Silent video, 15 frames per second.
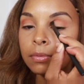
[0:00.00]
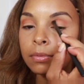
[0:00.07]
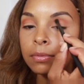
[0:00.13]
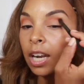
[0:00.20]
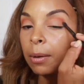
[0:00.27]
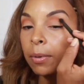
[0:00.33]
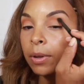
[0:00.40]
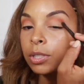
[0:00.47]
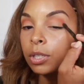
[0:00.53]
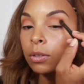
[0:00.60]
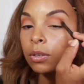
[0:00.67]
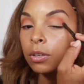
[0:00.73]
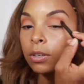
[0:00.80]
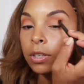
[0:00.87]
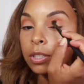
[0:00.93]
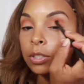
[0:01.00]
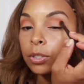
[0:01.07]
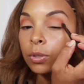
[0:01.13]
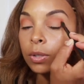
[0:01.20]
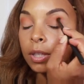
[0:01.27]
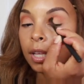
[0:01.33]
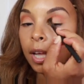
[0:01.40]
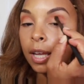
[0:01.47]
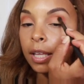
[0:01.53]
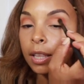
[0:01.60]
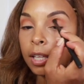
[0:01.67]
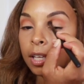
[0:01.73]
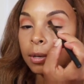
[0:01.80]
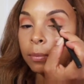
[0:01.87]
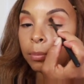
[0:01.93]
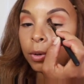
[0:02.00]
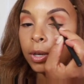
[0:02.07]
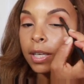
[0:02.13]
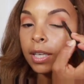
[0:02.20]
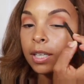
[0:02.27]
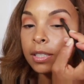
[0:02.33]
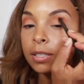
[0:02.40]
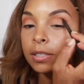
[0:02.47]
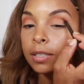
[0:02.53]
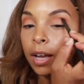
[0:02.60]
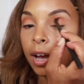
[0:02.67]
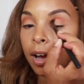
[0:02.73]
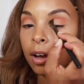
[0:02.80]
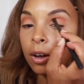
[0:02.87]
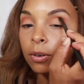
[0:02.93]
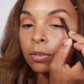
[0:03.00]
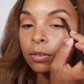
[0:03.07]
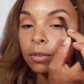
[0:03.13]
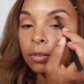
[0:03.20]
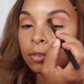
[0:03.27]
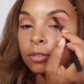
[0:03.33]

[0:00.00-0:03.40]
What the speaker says: And I'm also going to lightly bring it down